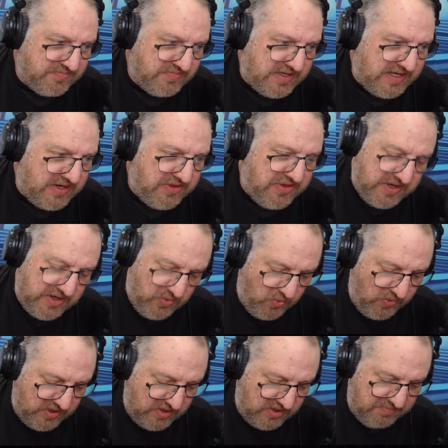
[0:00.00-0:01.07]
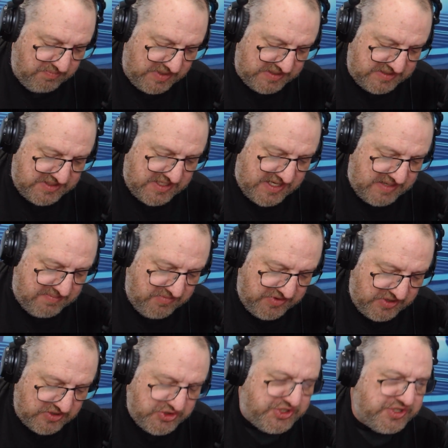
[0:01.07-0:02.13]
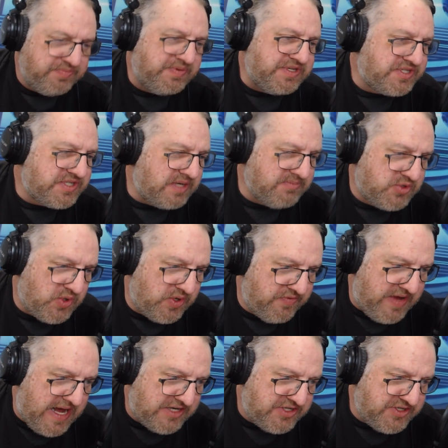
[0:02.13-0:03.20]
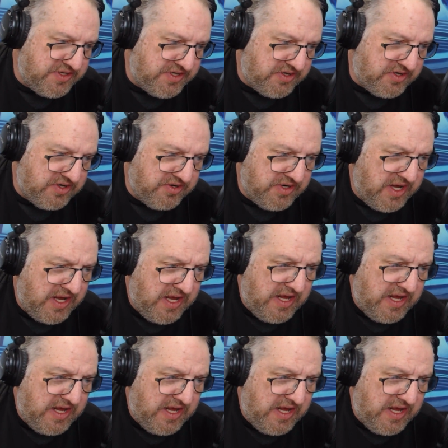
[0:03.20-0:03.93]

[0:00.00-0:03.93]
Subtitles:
I don't think it will, but there should be some sort of action that occurred,